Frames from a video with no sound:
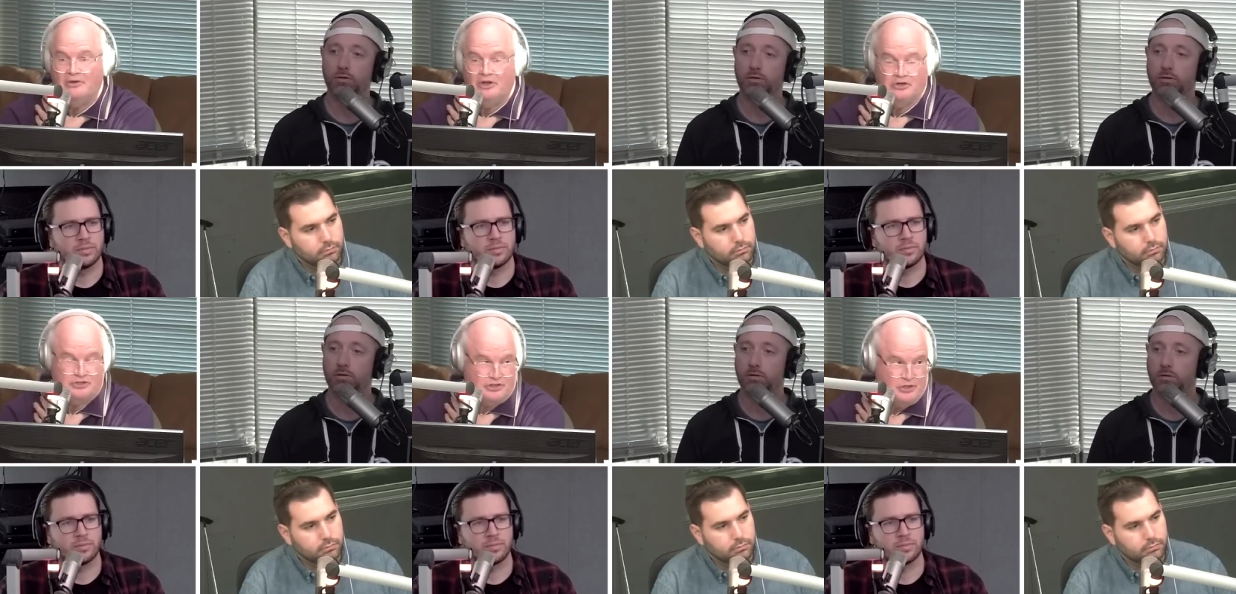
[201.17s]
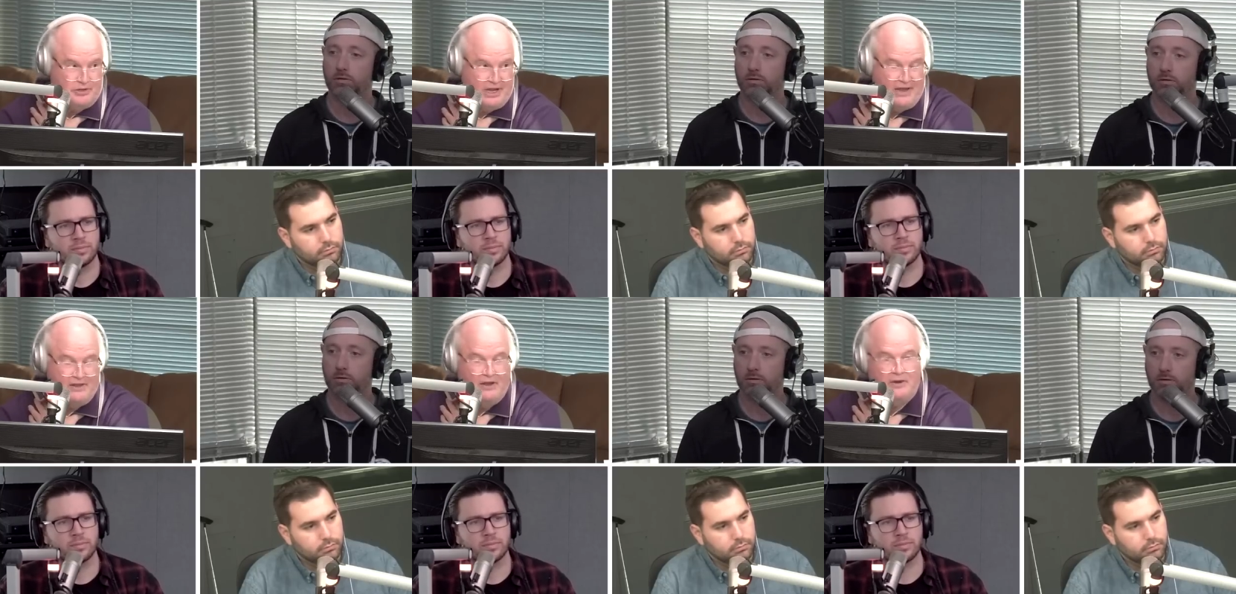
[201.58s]
Speaker 1: There's two guys.
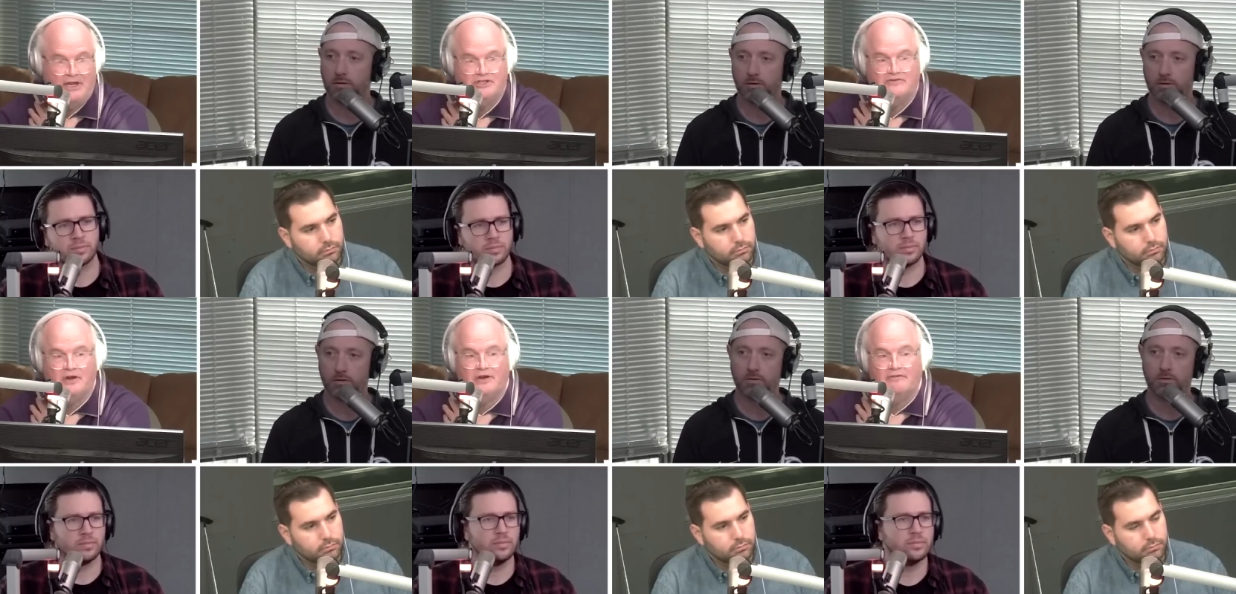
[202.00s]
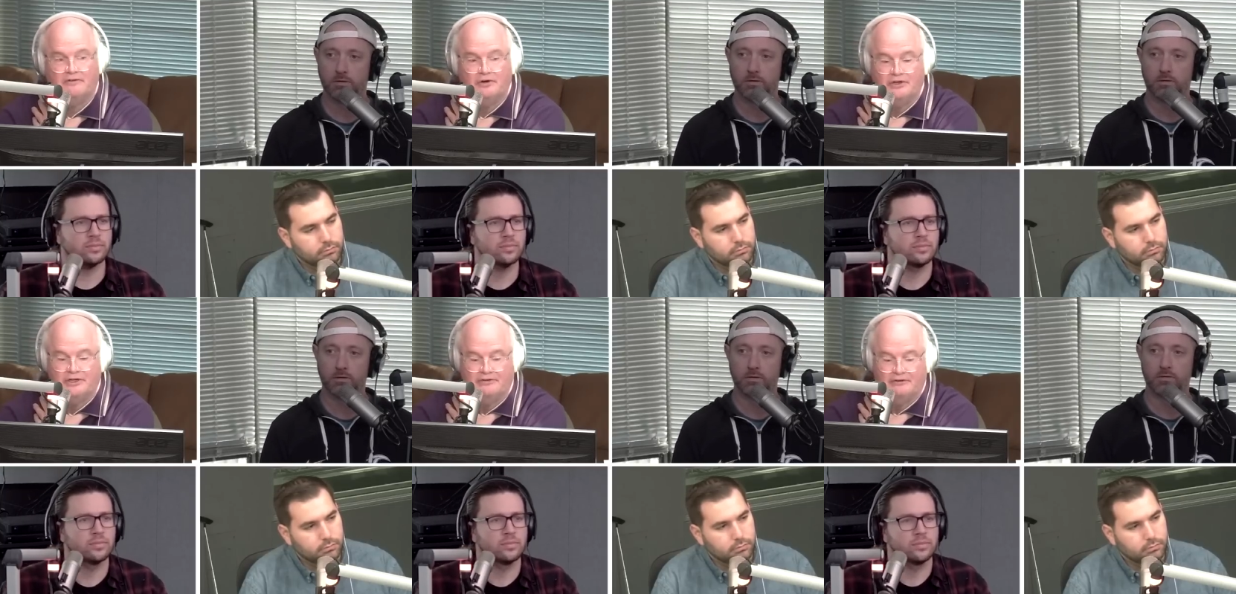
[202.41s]
And they each voted for a
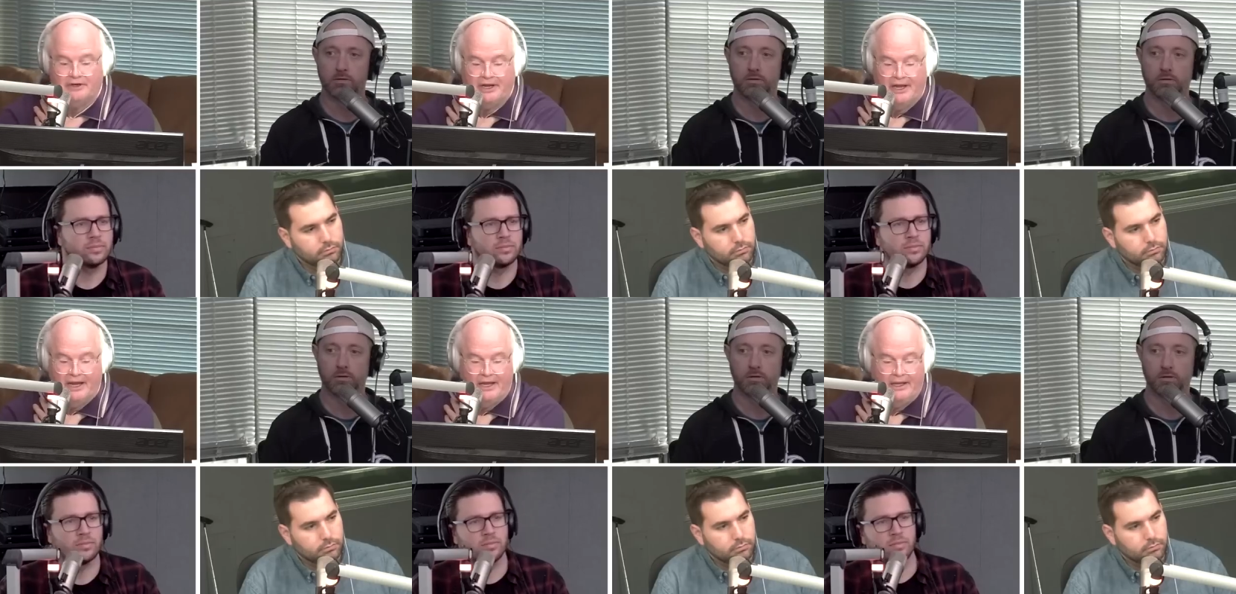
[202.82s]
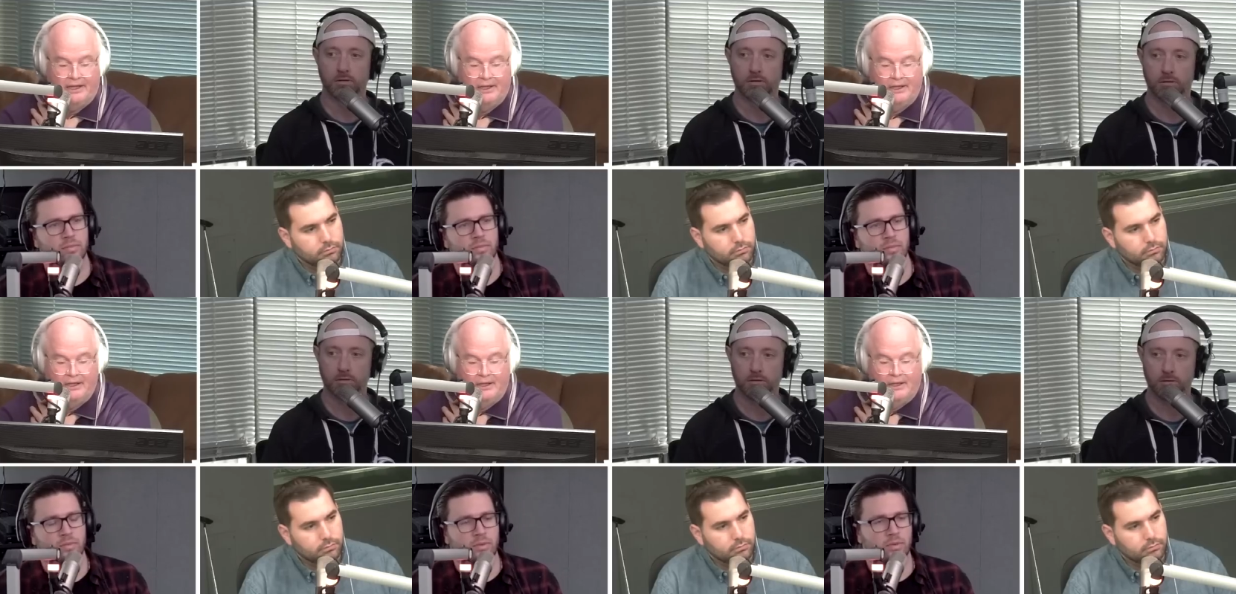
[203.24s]
different guy.
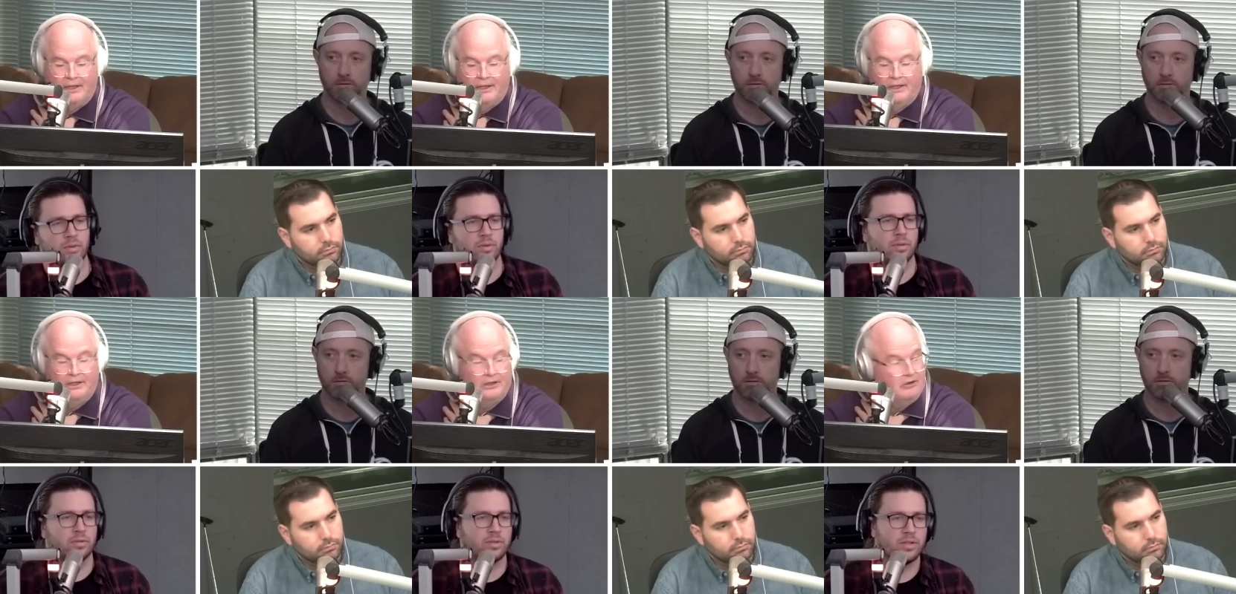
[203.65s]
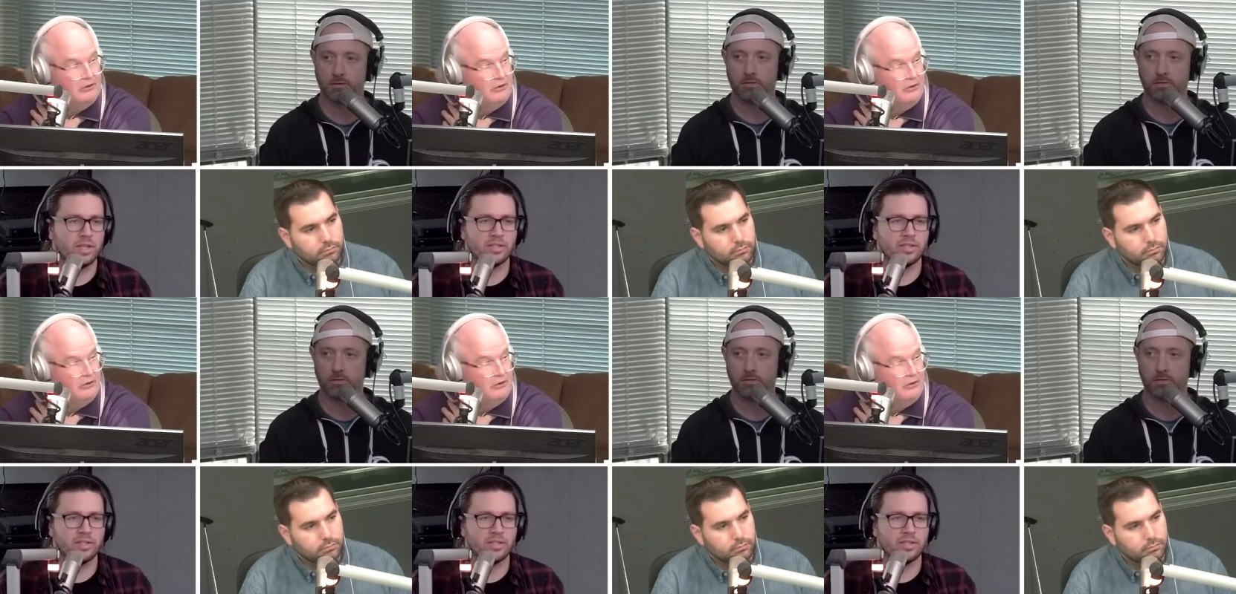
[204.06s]
Did they